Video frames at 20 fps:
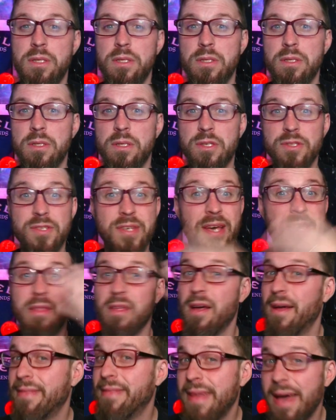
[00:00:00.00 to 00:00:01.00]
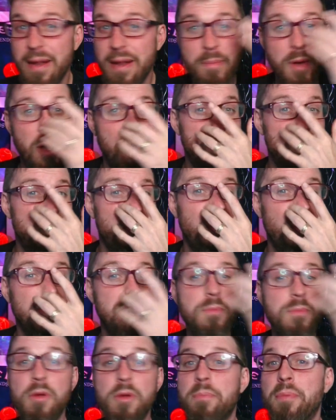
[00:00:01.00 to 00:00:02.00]
because I thought that about
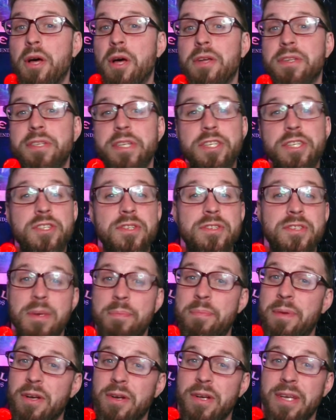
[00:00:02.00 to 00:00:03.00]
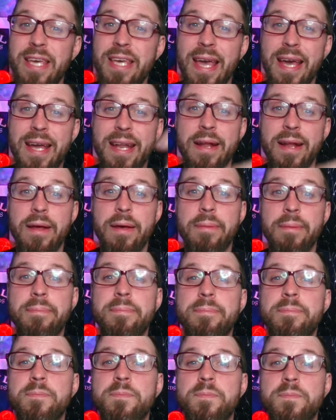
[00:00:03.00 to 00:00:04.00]
multiple politicians up here in Canada.
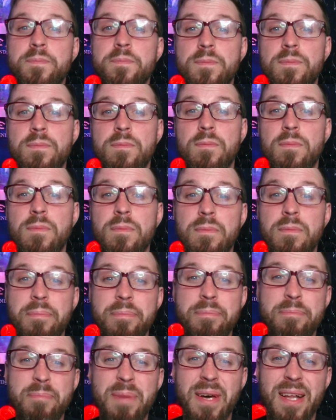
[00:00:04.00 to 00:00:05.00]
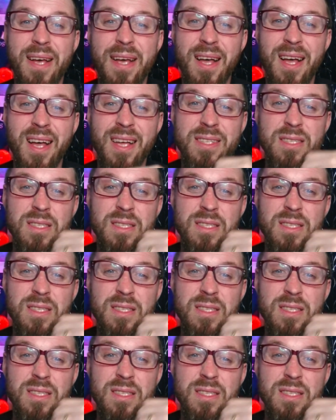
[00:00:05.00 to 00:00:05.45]
But uh,